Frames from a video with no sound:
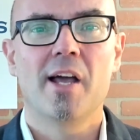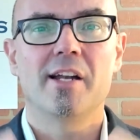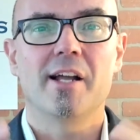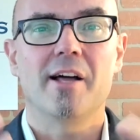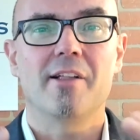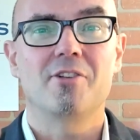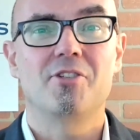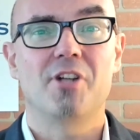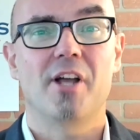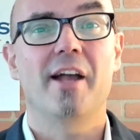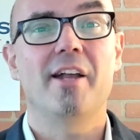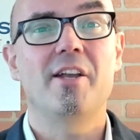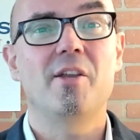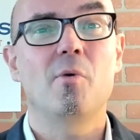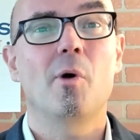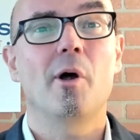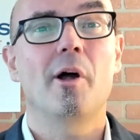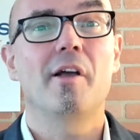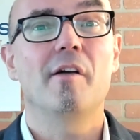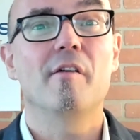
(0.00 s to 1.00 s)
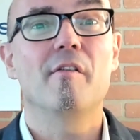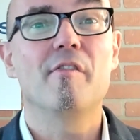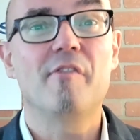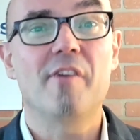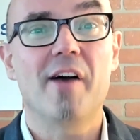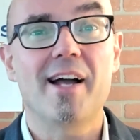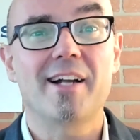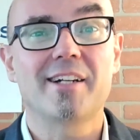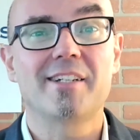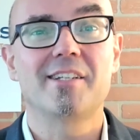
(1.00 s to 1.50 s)
Now, January
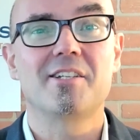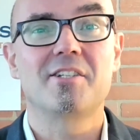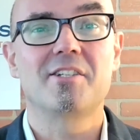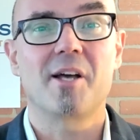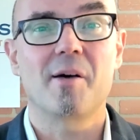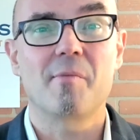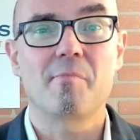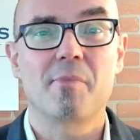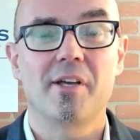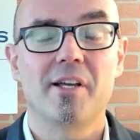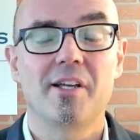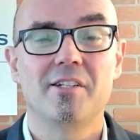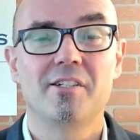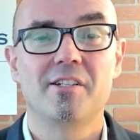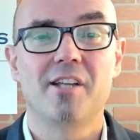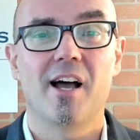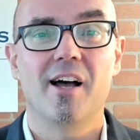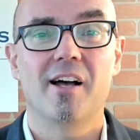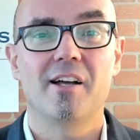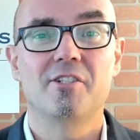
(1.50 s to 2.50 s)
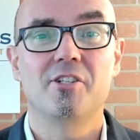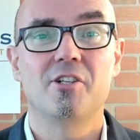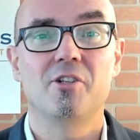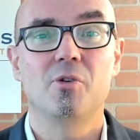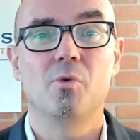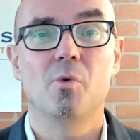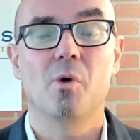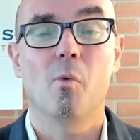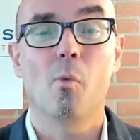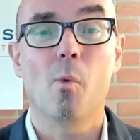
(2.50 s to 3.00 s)
effect is something
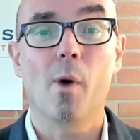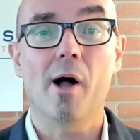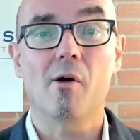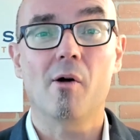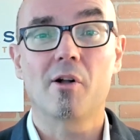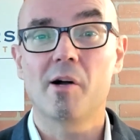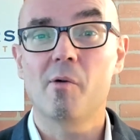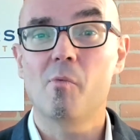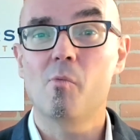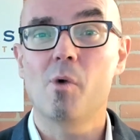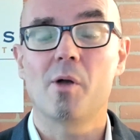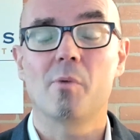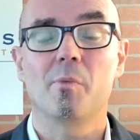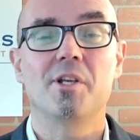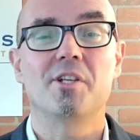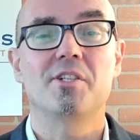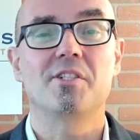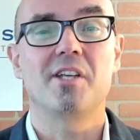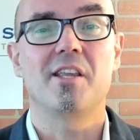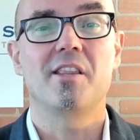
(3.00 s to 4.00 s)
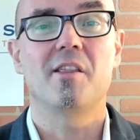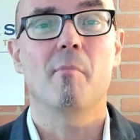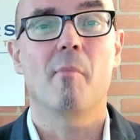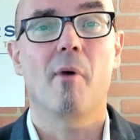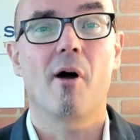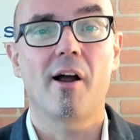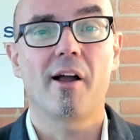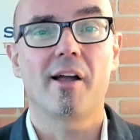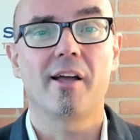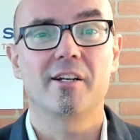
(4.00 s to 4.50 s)
to welcome. When we see the
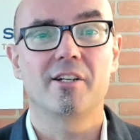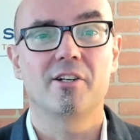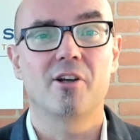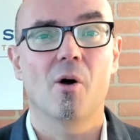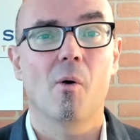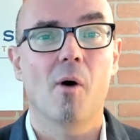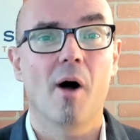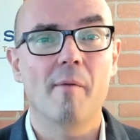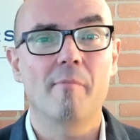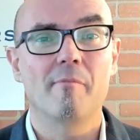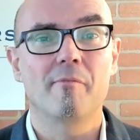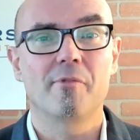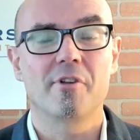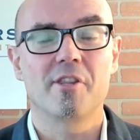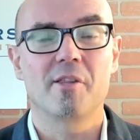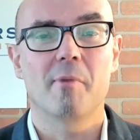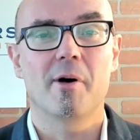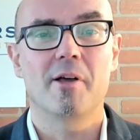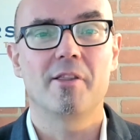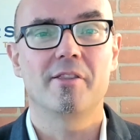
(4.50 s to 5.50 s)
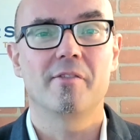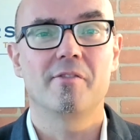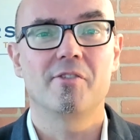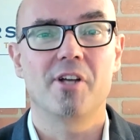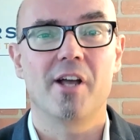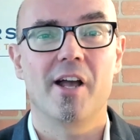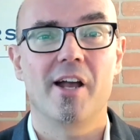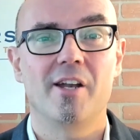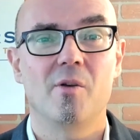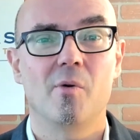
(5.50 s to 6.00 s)
market go up for the month of
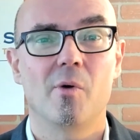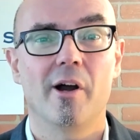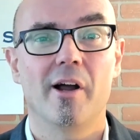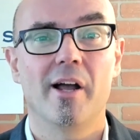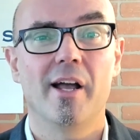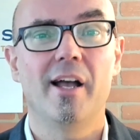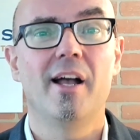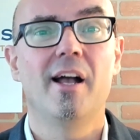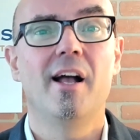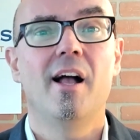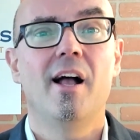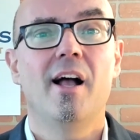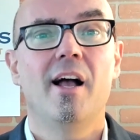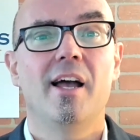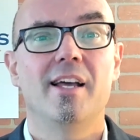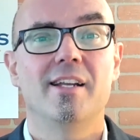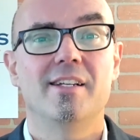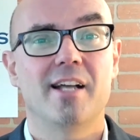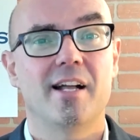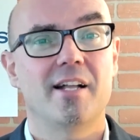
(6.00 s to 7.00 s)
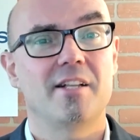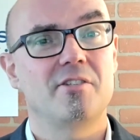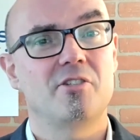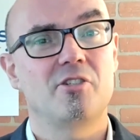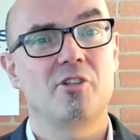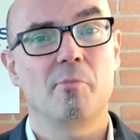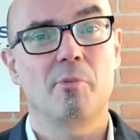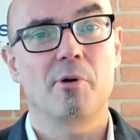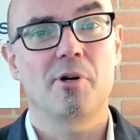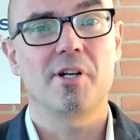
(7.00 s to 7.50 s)
January, it tends
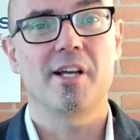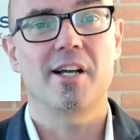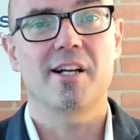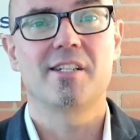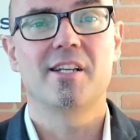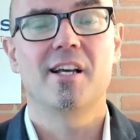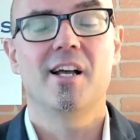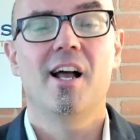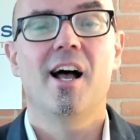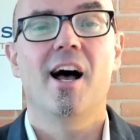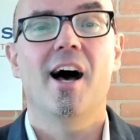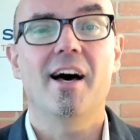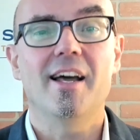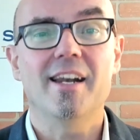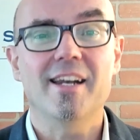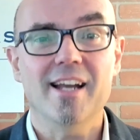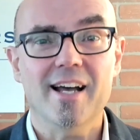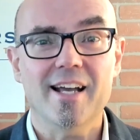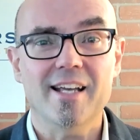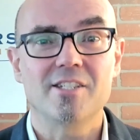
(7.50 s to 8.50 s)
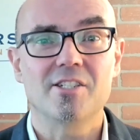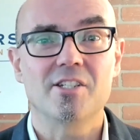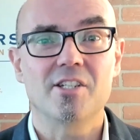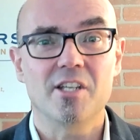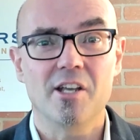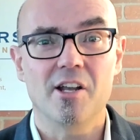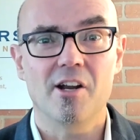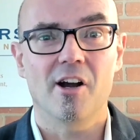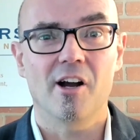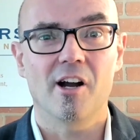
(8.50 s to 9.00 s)
to predict a nice
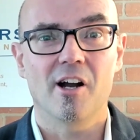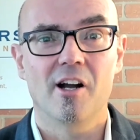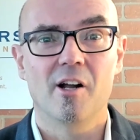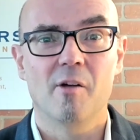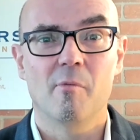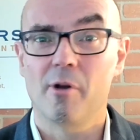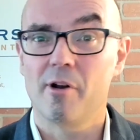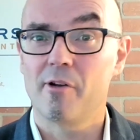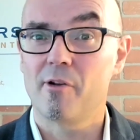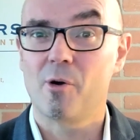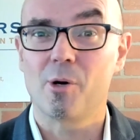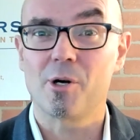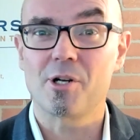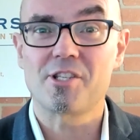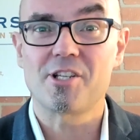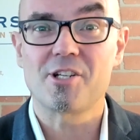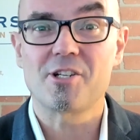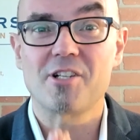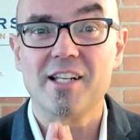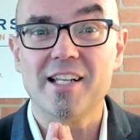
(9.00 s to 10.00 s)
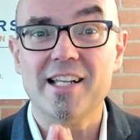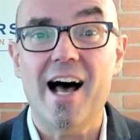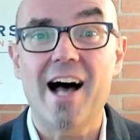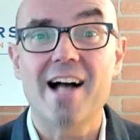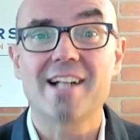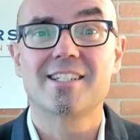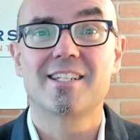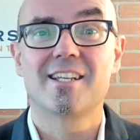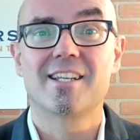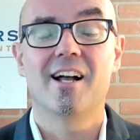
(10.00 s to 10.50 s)
year. But of course, there's
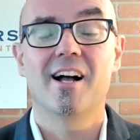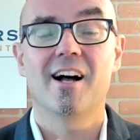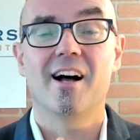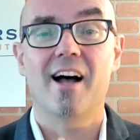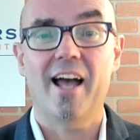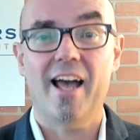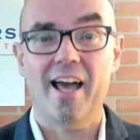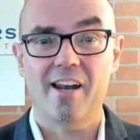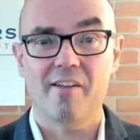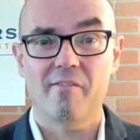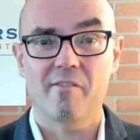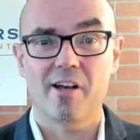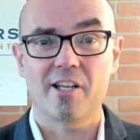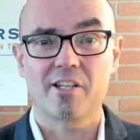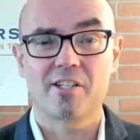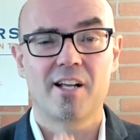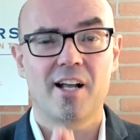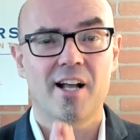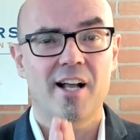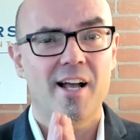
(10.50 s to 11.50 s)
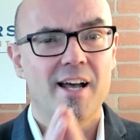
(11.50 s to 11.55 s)
lots ahead of us.